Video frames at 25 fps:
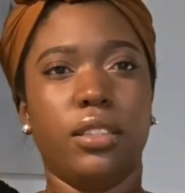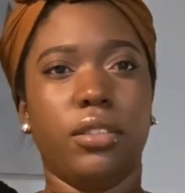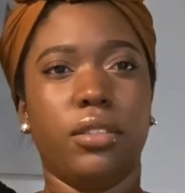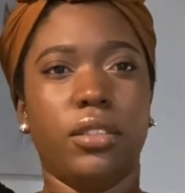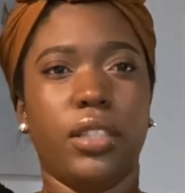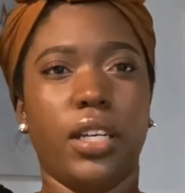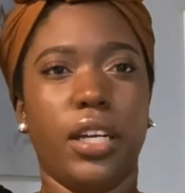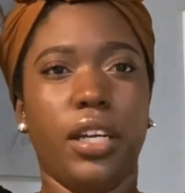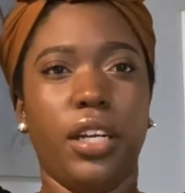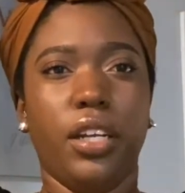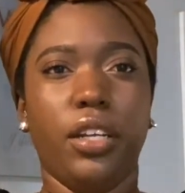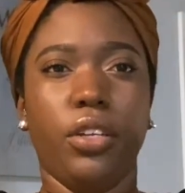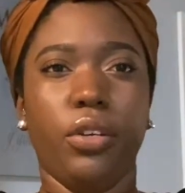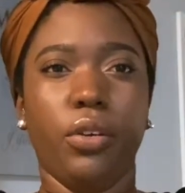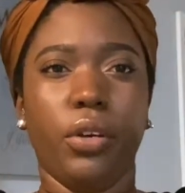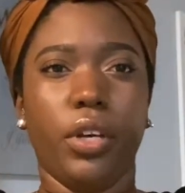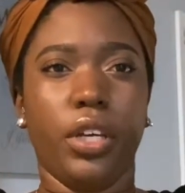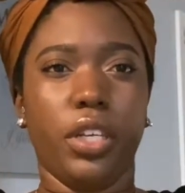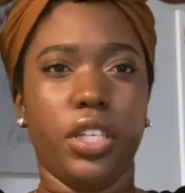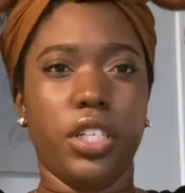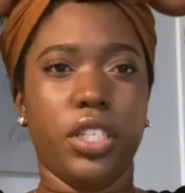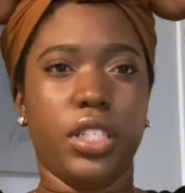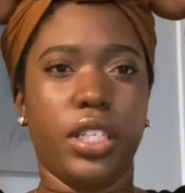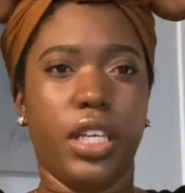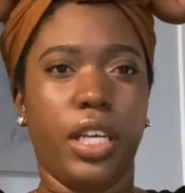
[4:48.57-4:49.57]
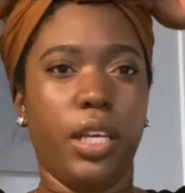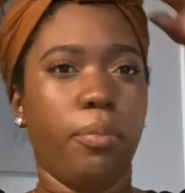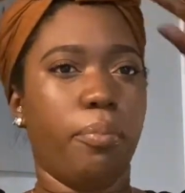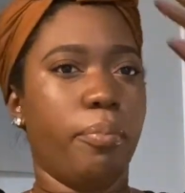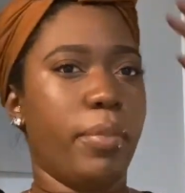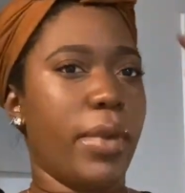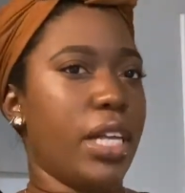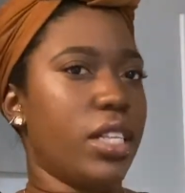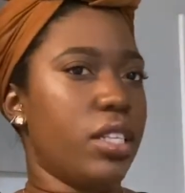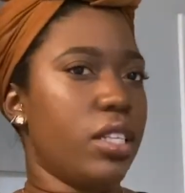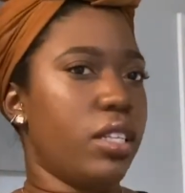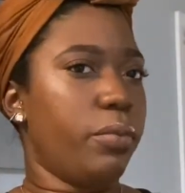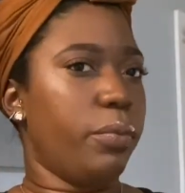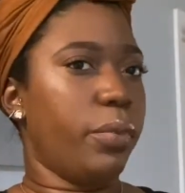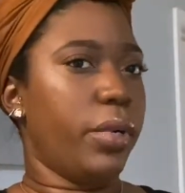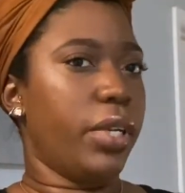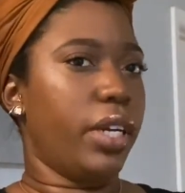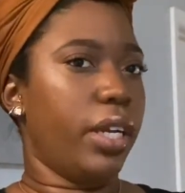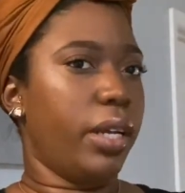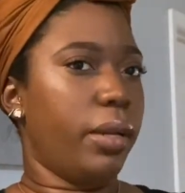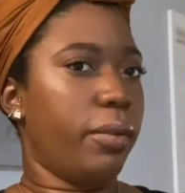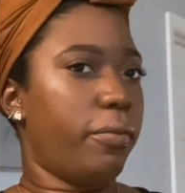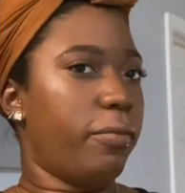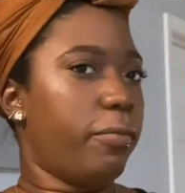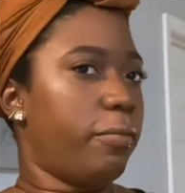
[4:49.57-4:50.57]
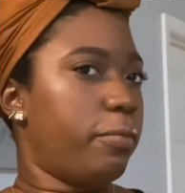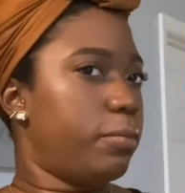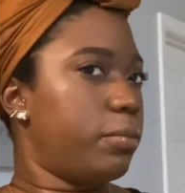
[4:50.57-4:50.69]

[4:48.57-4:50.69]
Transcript: And then you can just keep messing with it,